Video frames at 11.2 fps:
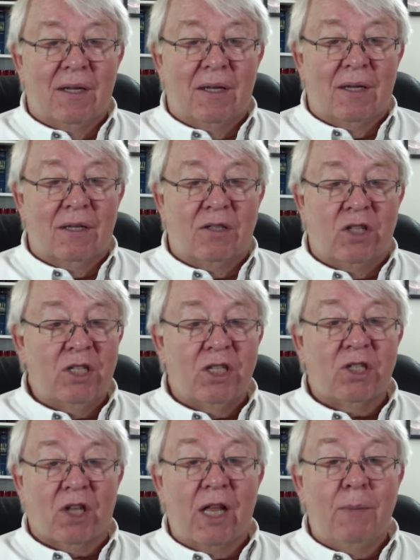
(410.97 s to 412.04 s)
Uh,
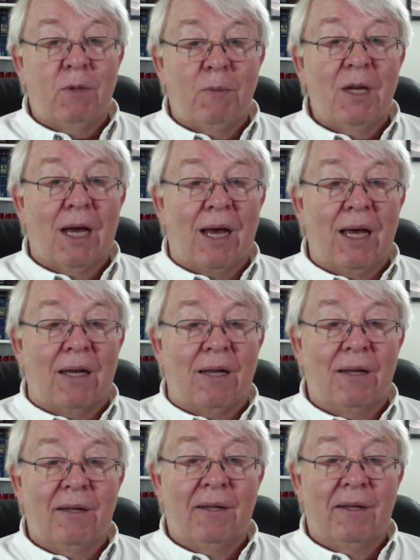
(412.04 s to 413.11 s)
Jesus claimed to be God.
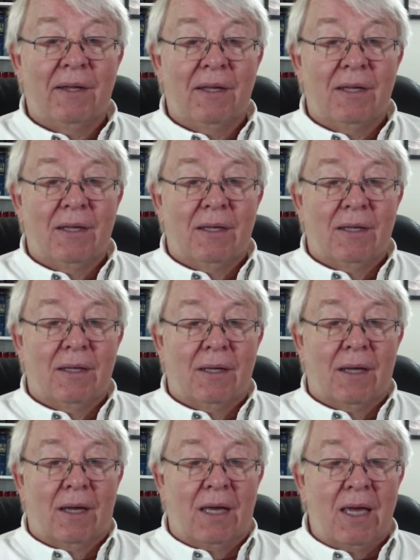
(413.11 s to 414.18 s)

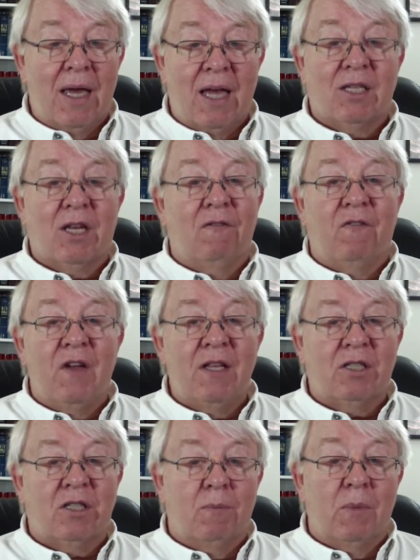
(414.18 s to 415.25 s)
Uh, he has
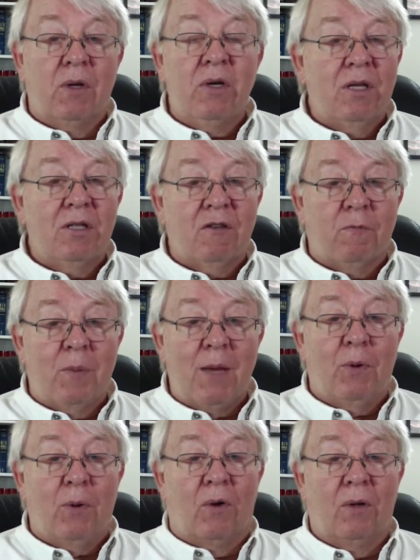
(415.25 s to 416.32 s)
convinced millions of
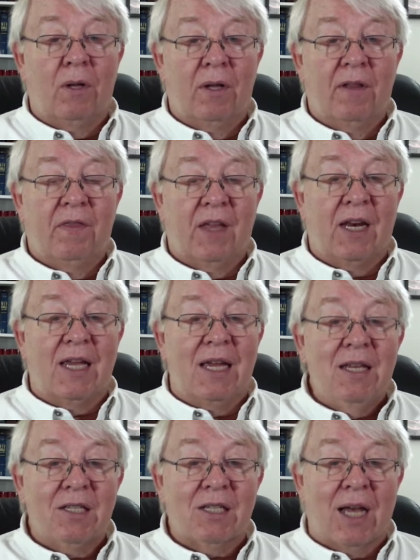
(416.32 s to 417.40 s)
people that he
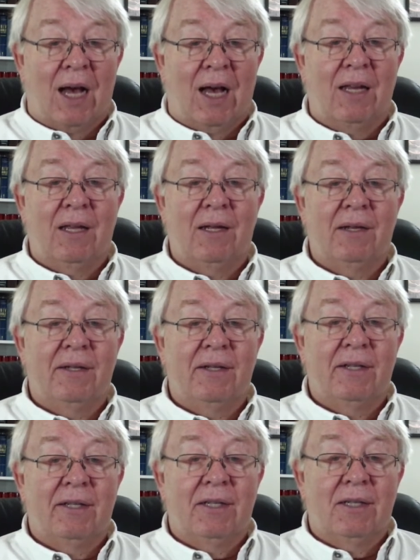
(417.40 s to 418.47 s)
is God.
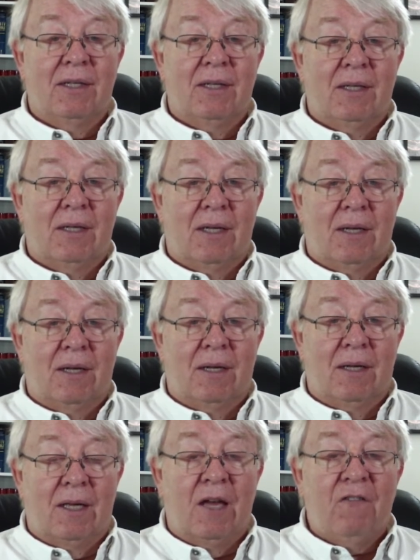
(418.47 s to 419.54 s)
Uh,
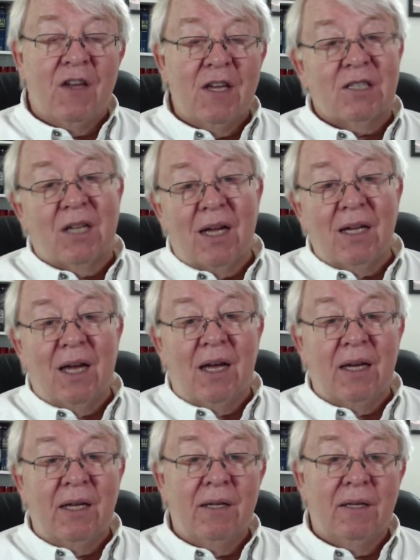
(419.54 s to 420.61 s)
if he is not
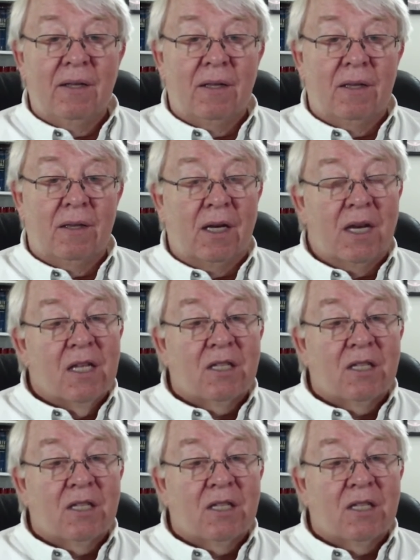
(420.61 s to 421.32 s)
God, then he